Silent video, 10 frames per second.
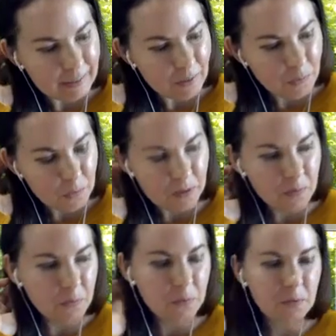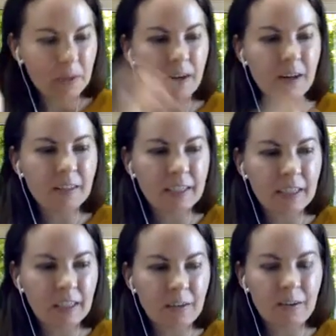when we are
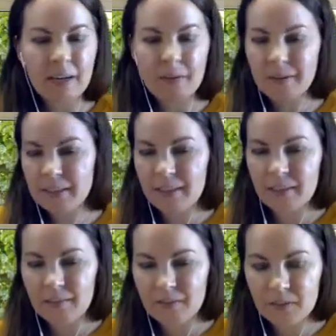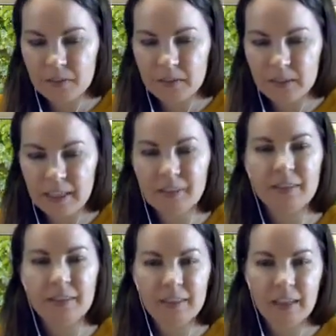letting go and we're taking another
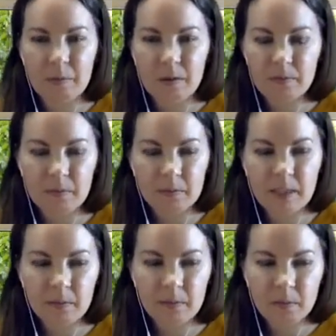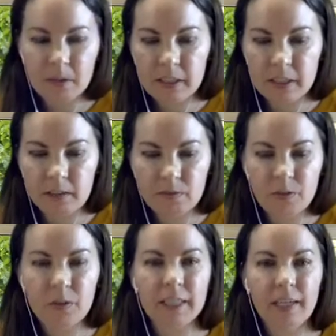thing that came up for me, when we're taking
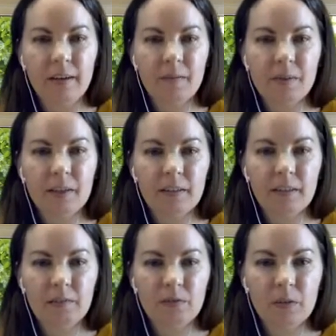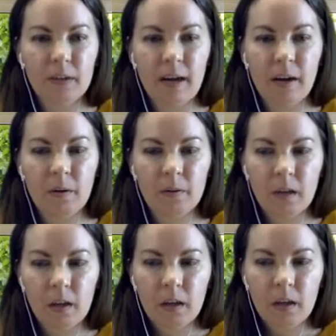full accountability for how,
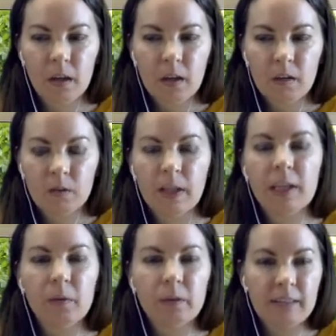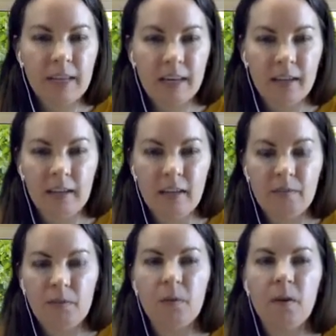like you were saying,
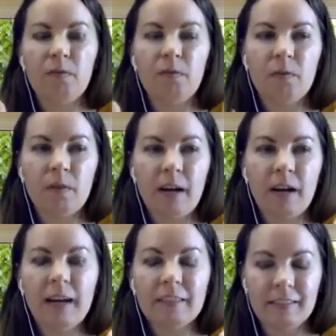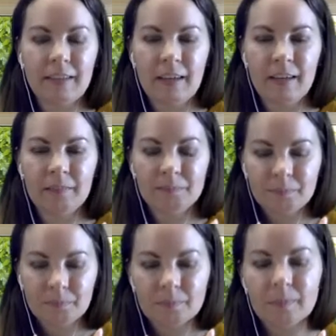if I say
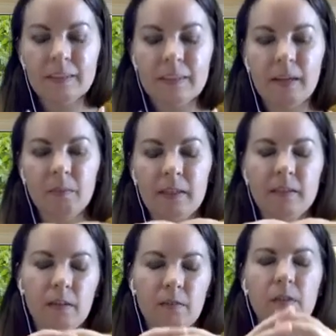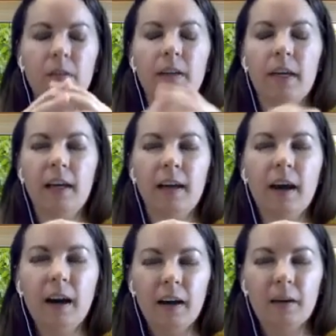inside myself, okay,
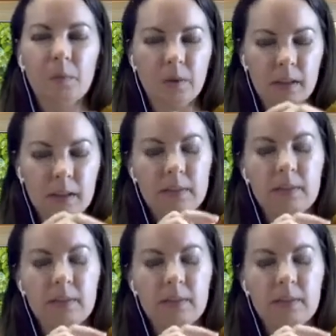I want